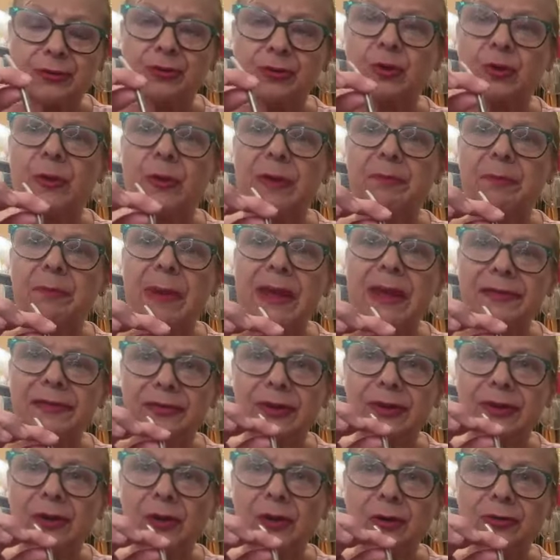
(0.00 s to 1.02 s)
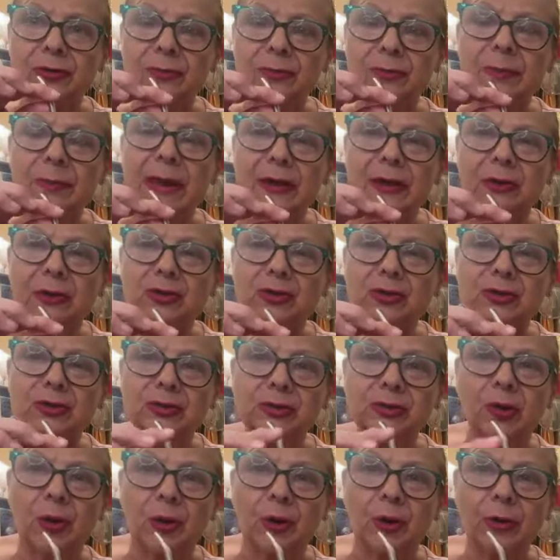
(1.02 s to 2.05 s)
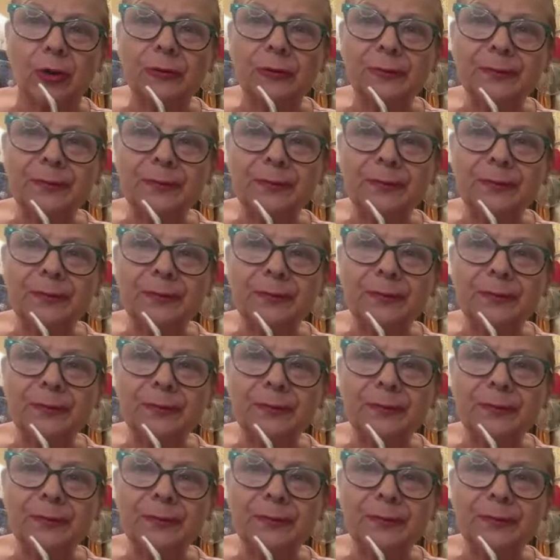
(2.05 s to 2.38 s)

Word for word: to the metal metal straw.